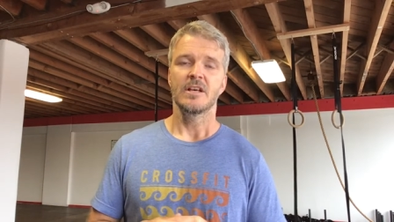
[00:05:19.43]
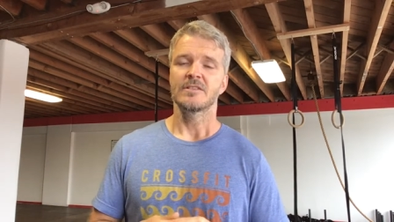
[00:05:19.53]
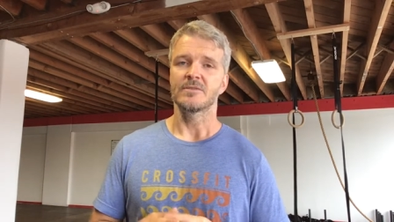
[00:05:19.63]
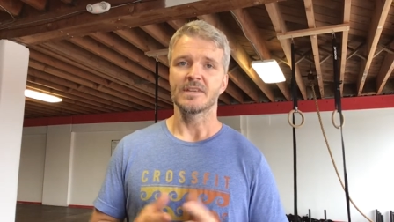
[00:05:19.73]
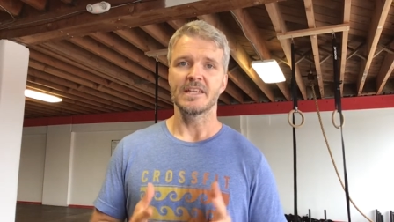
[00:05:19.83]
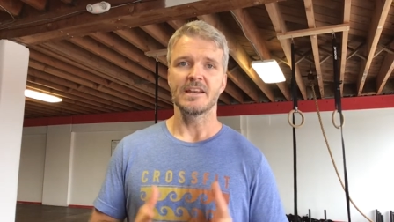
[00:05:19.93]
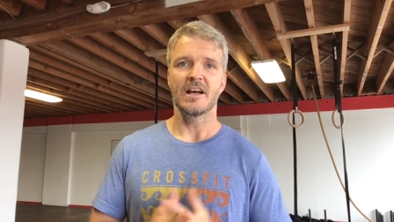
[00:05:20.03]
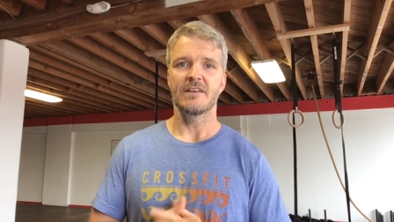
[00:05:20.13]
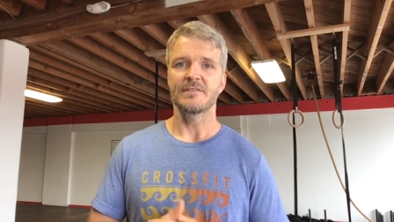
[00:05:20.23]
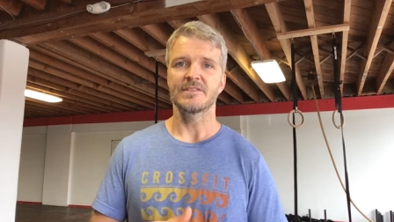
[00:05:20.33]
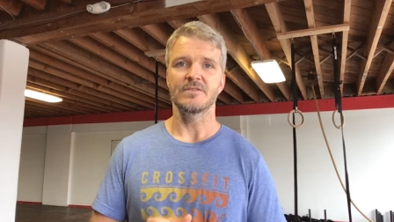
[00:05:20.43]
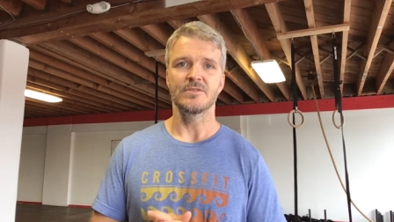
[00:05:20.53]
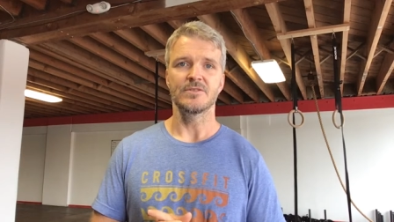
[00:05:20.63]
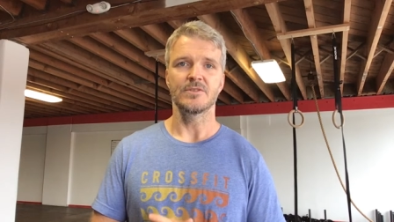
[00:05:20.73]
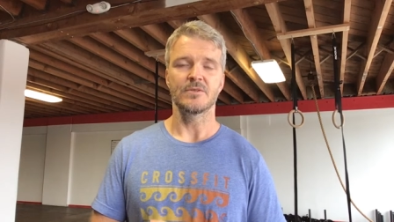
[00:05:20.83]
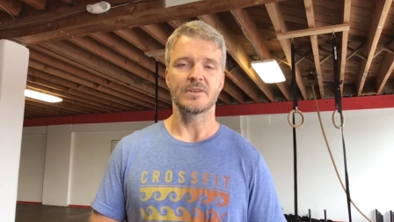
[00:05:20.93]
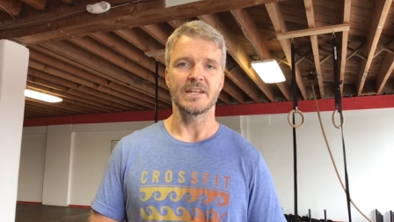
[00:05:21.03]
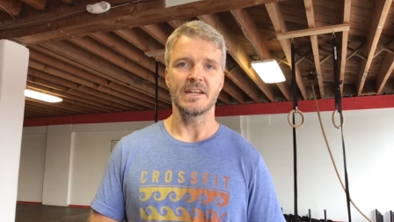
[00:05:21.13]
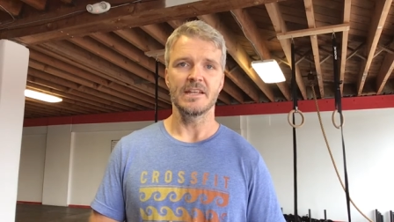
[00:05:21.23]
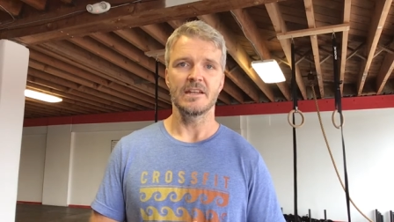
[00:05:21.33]
So get it off as soon as you don't
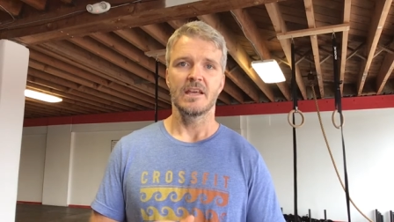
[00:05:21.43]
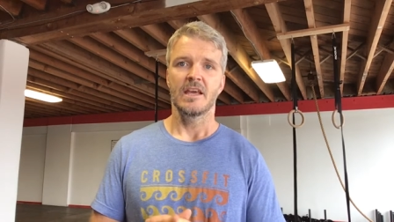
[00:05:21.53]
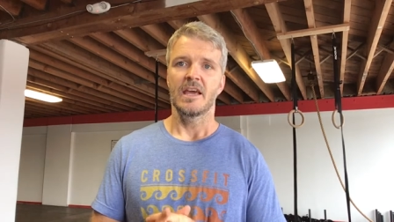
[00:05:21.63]
need it.